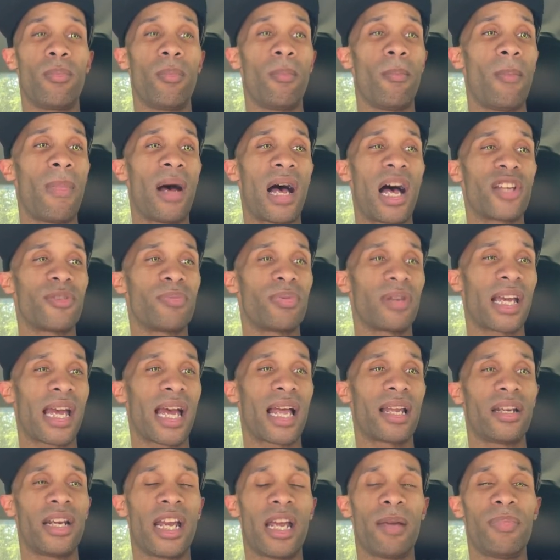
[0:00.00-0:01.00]
miles per
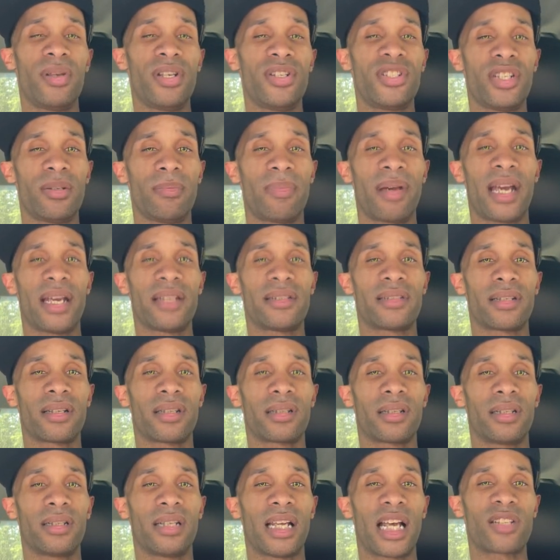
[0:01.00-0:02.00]
gallon MPG basically.
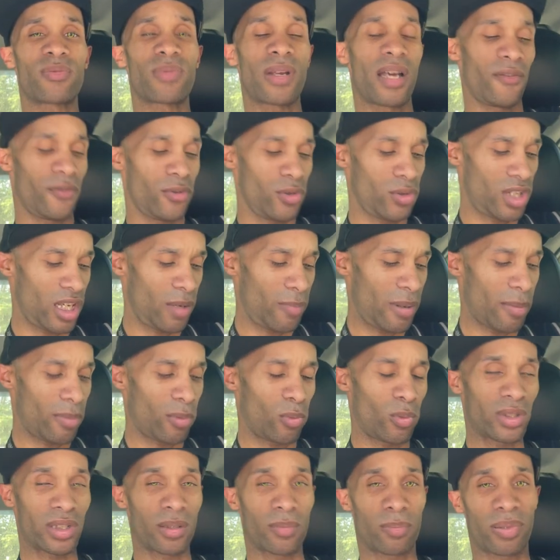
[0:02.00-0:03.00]
That's why you see
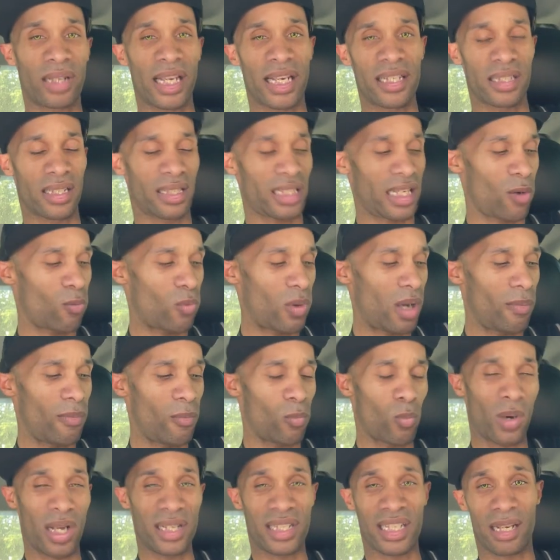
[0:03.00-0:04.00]
people with the plates that say
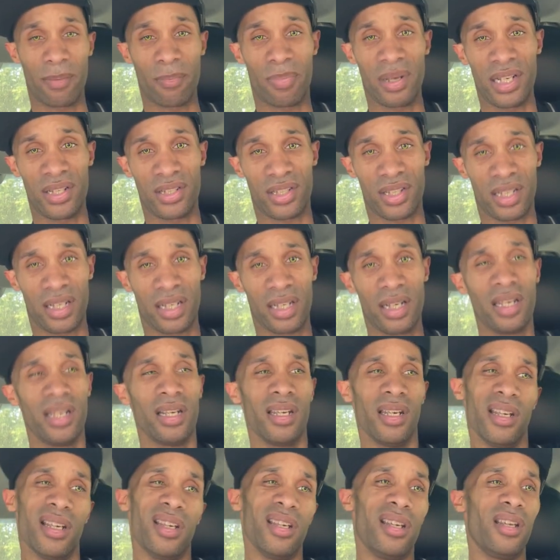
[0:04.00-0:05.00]
what's MPG.
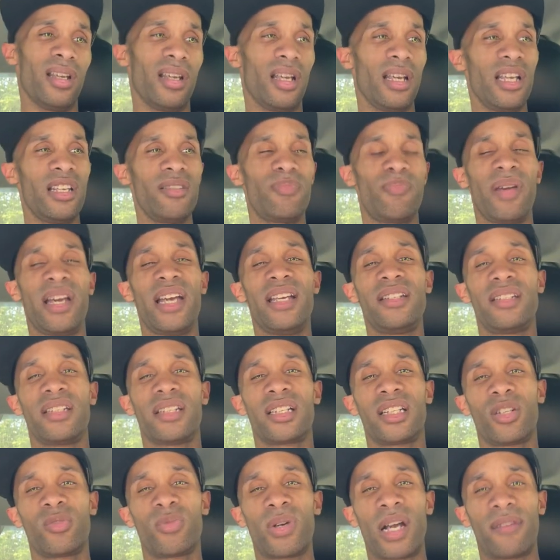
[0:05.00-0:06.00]
That's
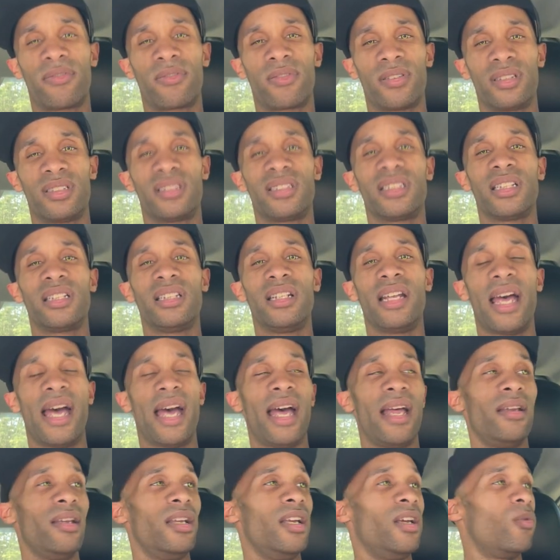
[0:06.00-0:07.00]
basically the rest of the thing.
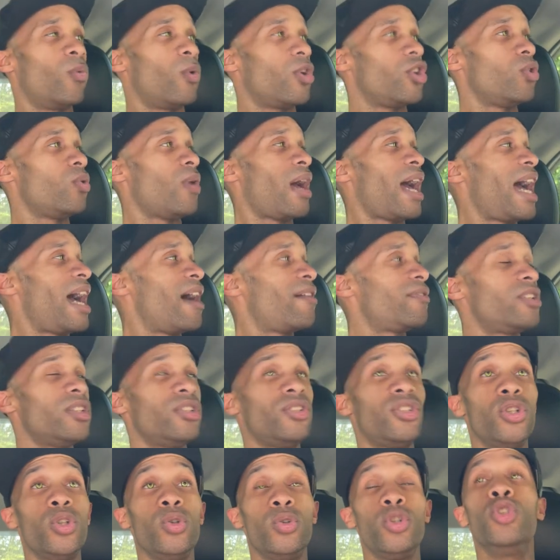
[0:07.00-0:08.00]
You have to
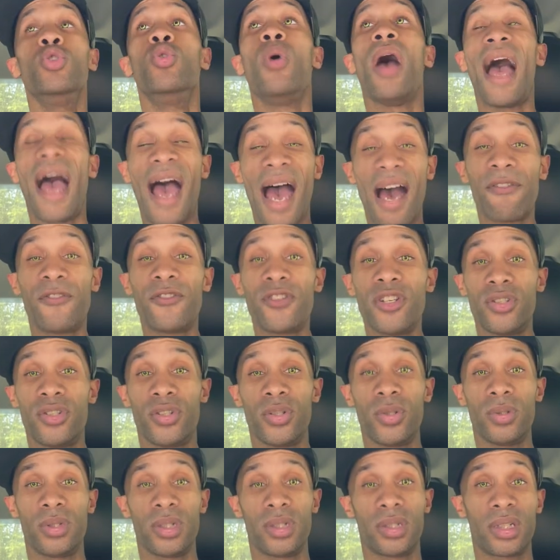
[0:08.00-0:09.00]

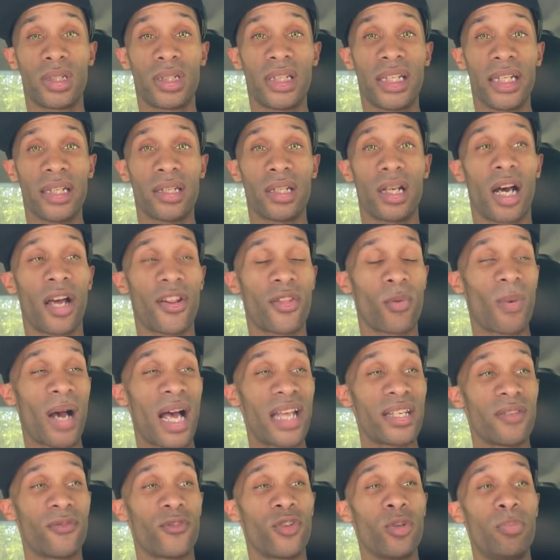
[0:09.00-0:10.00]
do the delete.
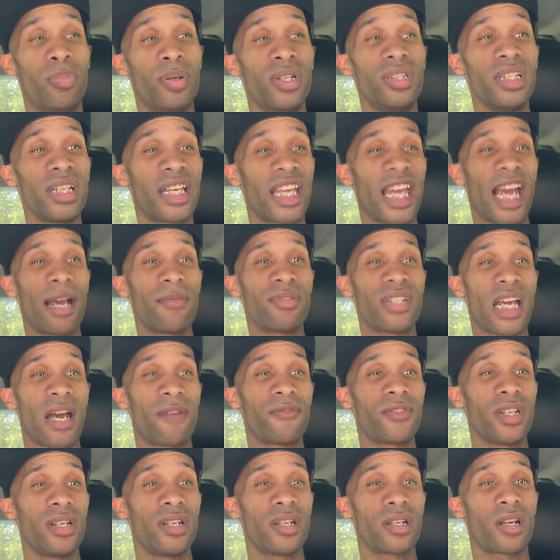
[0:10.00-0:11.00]
Otherwise, if you put the
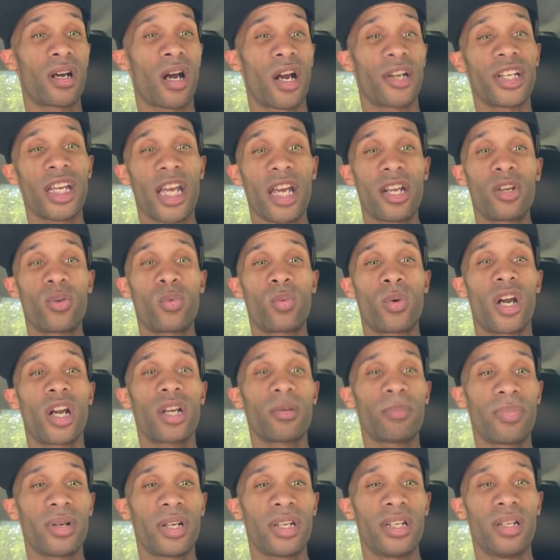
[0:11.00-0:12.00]
camshaft in the car, yeah, it'll work,
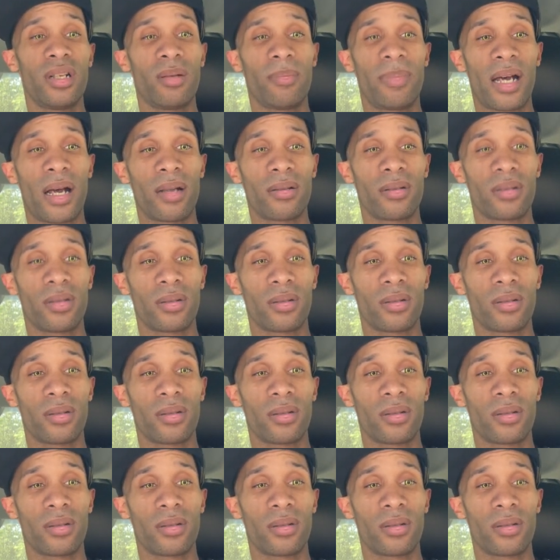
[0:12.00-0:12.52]
but in about